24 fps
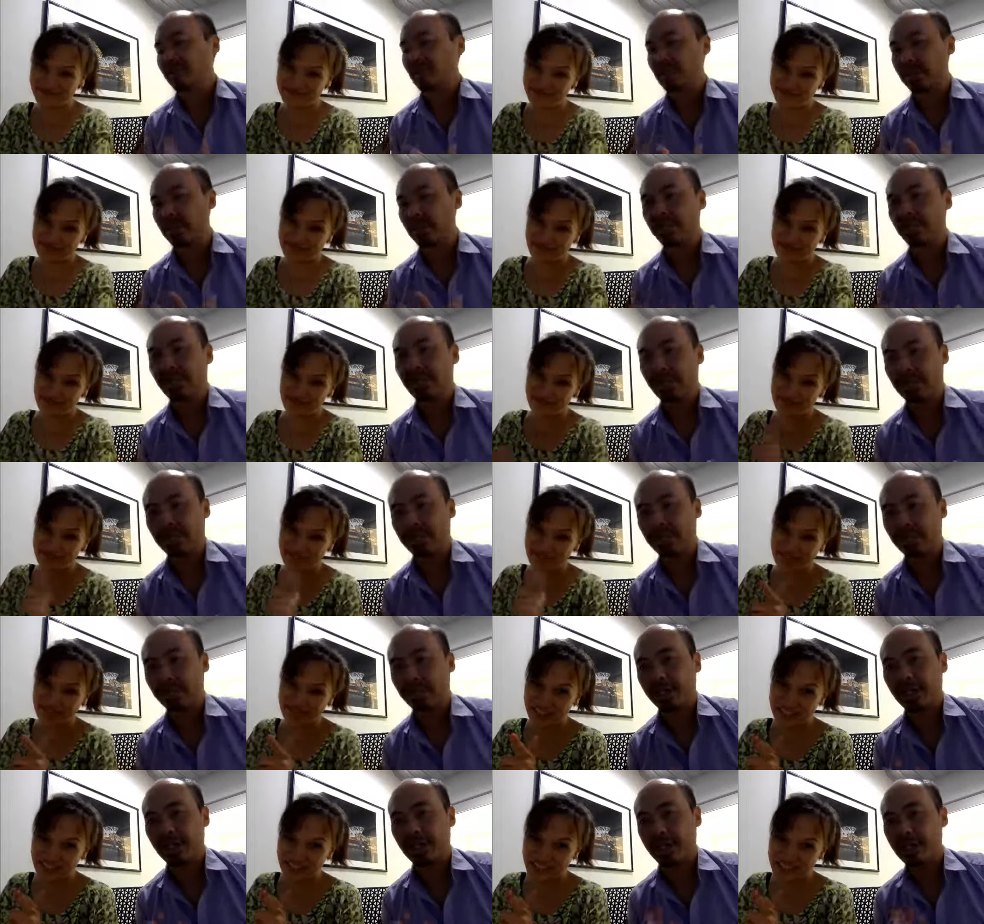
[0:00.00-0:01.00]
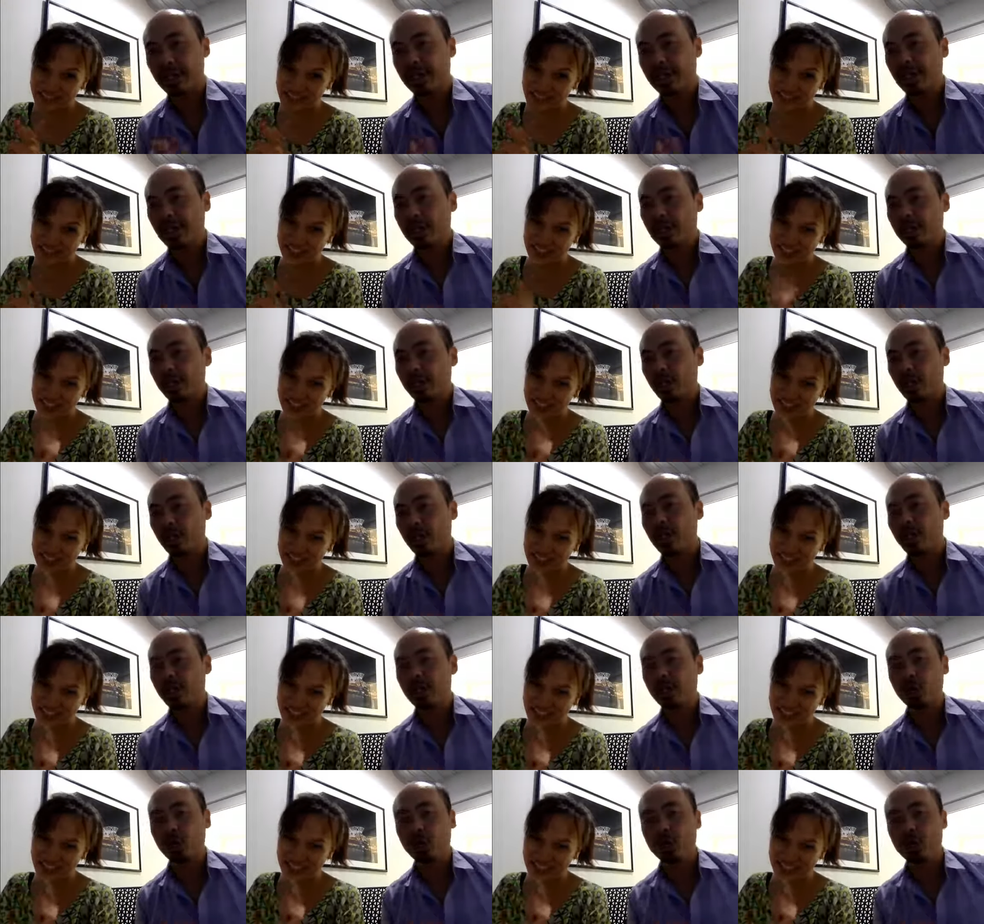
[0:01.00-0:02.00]
Speaker 1: exercise. Okay, so you
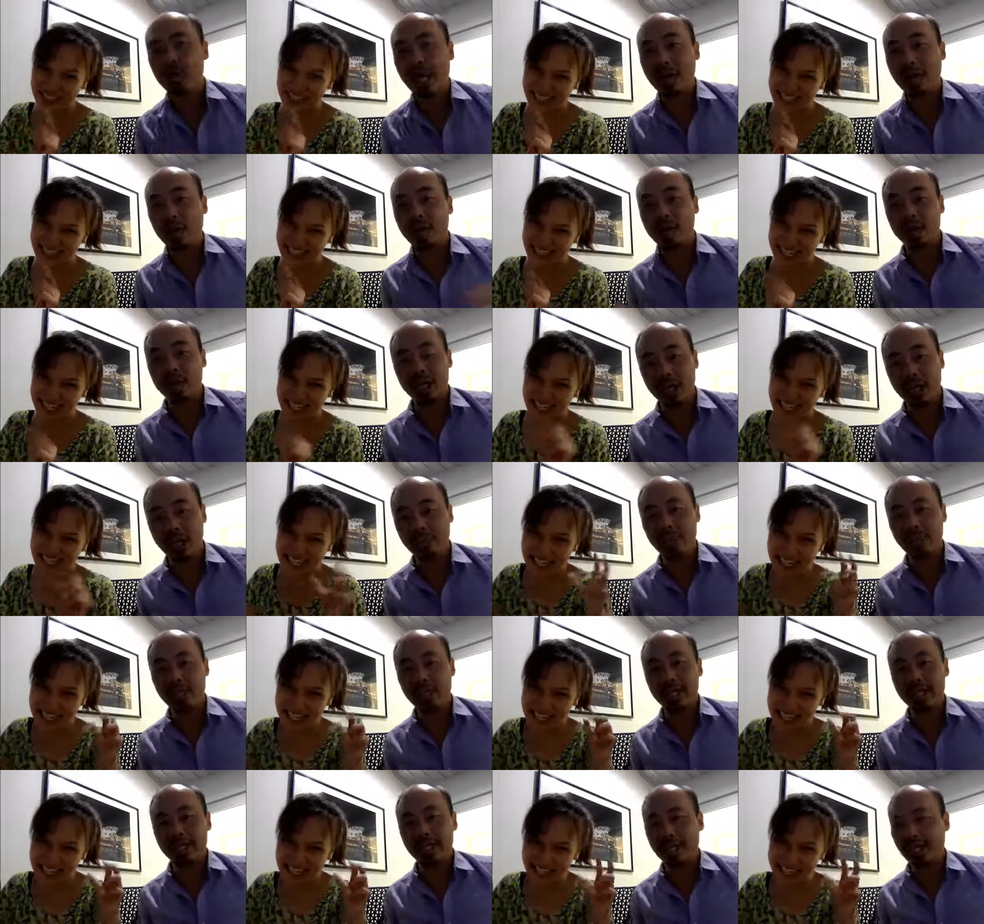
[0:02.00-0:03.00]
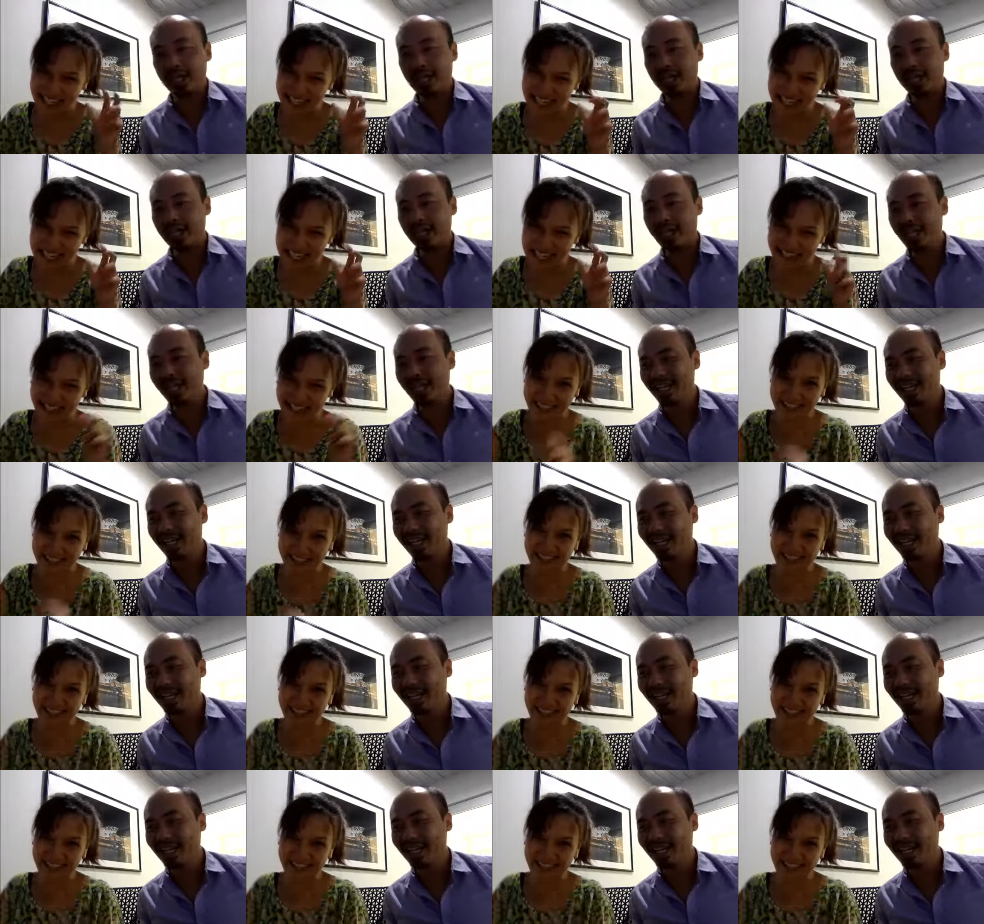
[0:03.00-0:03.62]
can do that with each other. Hint, and, and hint.